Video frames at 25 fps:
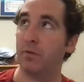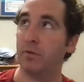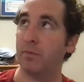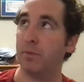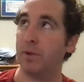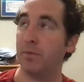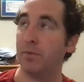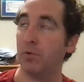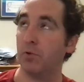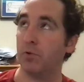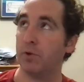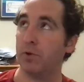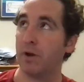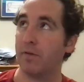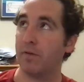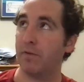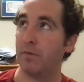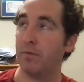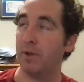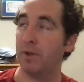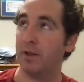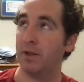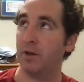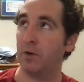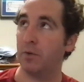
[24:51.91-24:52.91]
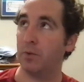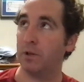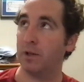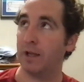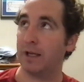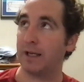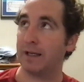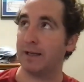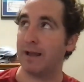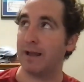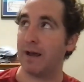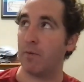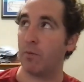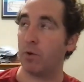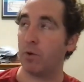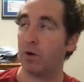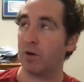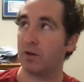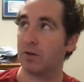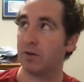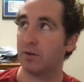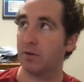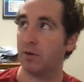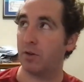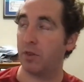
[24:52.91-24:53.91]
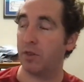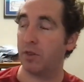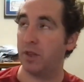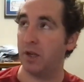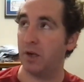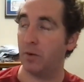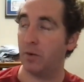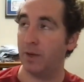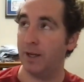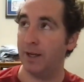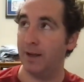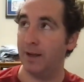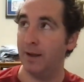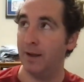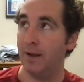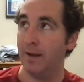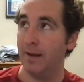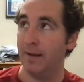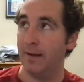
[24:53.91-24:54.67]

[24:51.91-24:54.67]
people who are not familiar with like network theory,